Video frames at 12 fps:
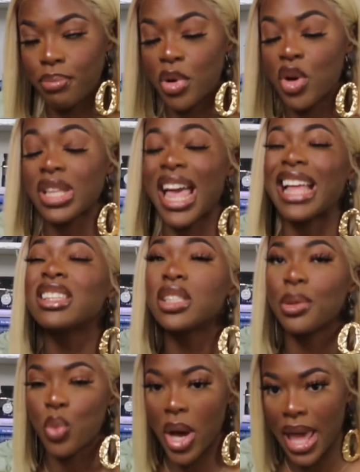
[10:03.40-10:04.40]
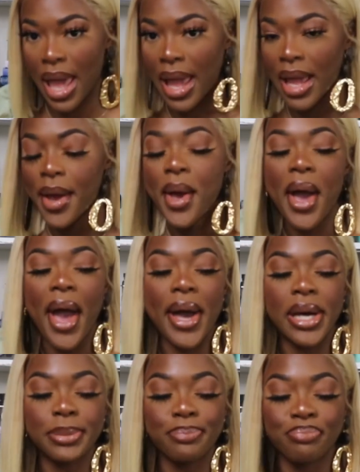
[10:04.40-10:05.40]
books and some YA,
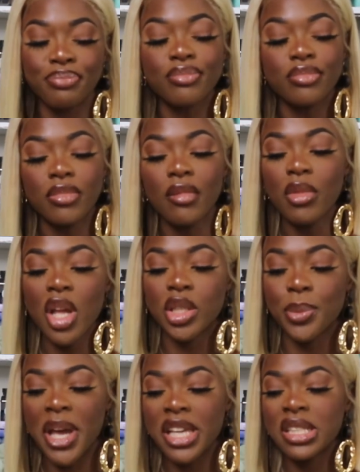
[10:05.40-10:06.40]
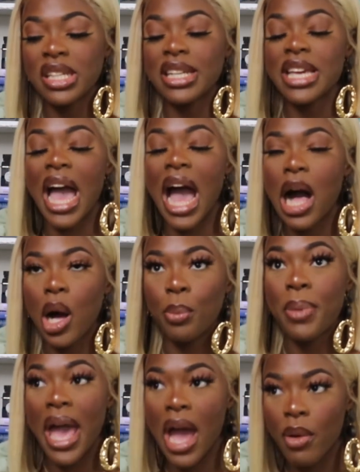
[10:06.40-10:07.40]
to basically
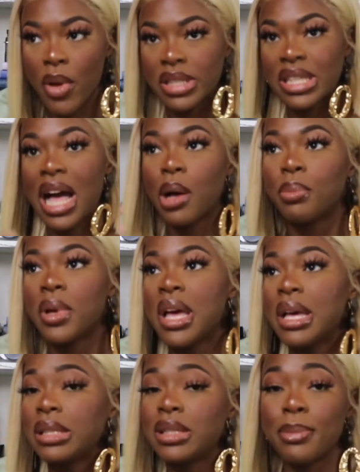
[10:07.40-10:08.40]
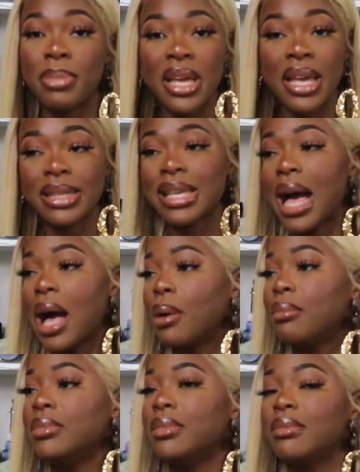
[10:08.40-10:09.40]
help parents, help siblings,
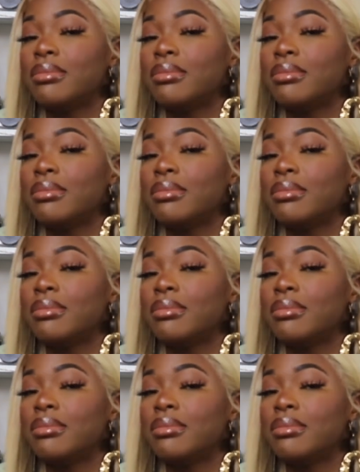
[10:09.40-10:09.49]
help